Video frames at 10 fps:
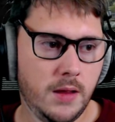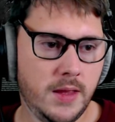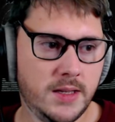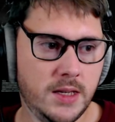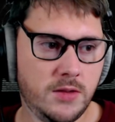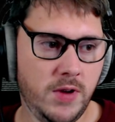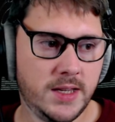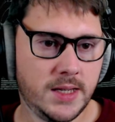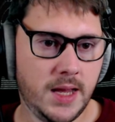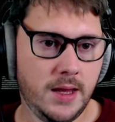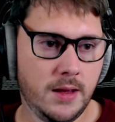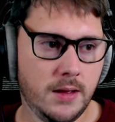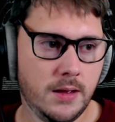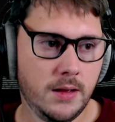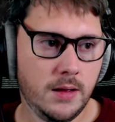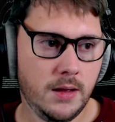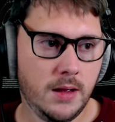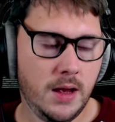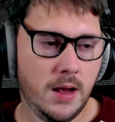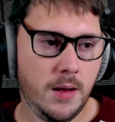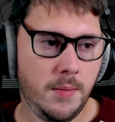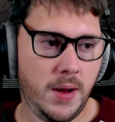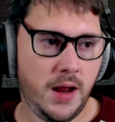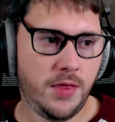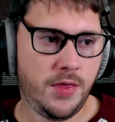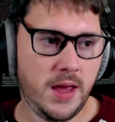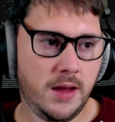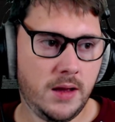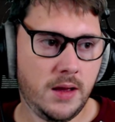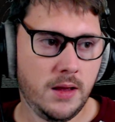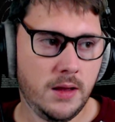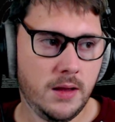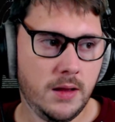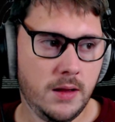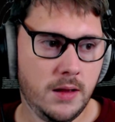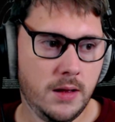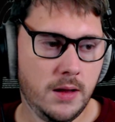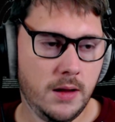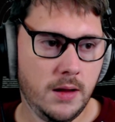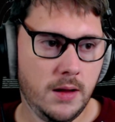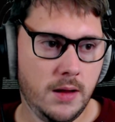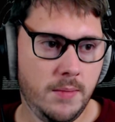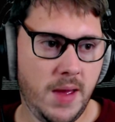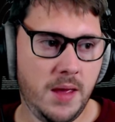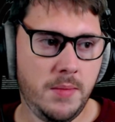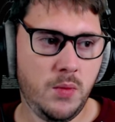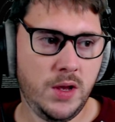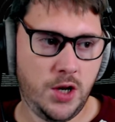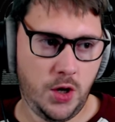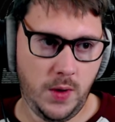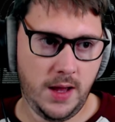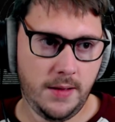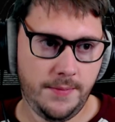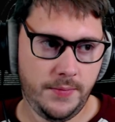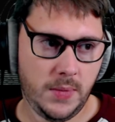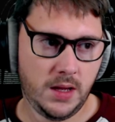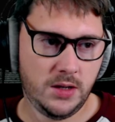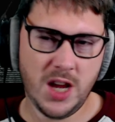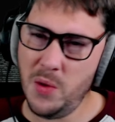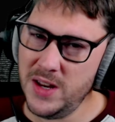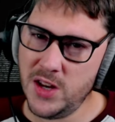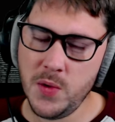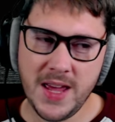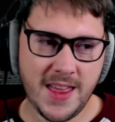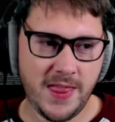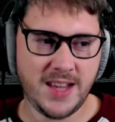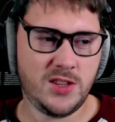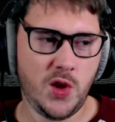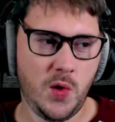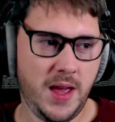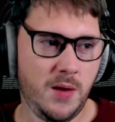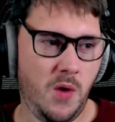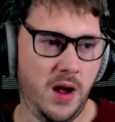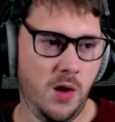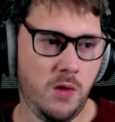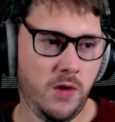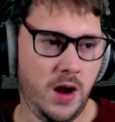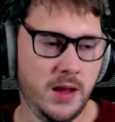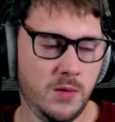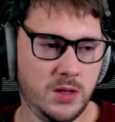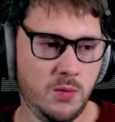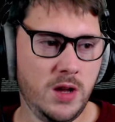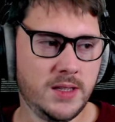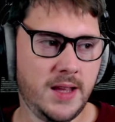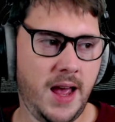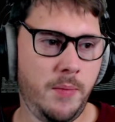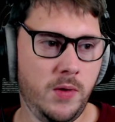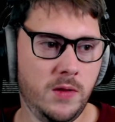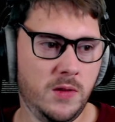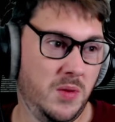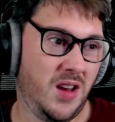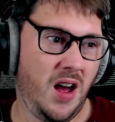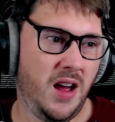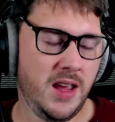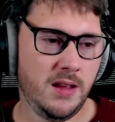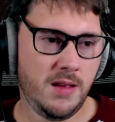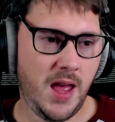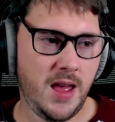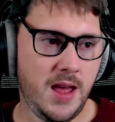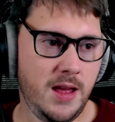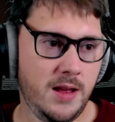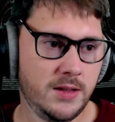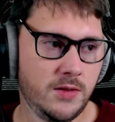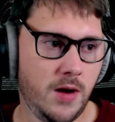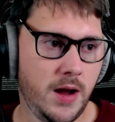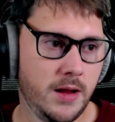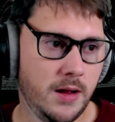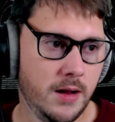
This is risky. But I think maybe we do it. Shall we do it? Let's do it. Why not, right? What's the worst that happens? We die? Yeah, it's all right.